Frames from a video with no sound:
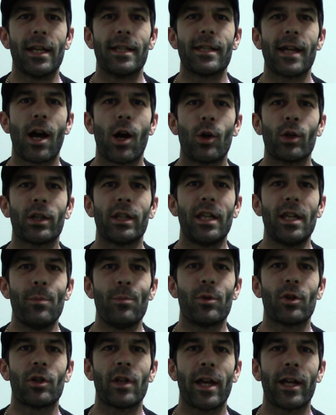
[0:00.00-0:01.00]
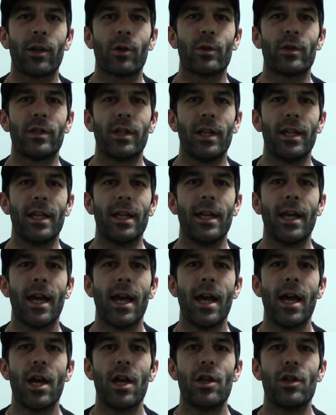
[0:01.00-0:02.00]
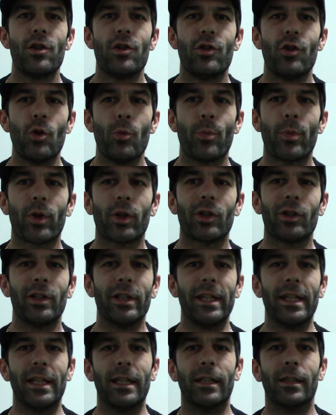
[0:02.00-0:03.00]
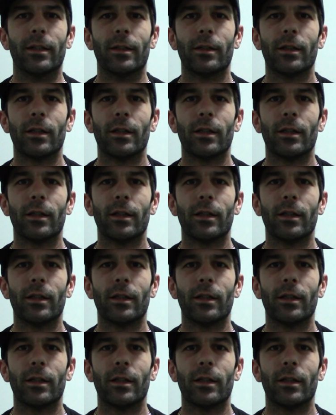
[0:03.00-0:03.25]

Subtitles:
it's how to keep your Lego City super clean.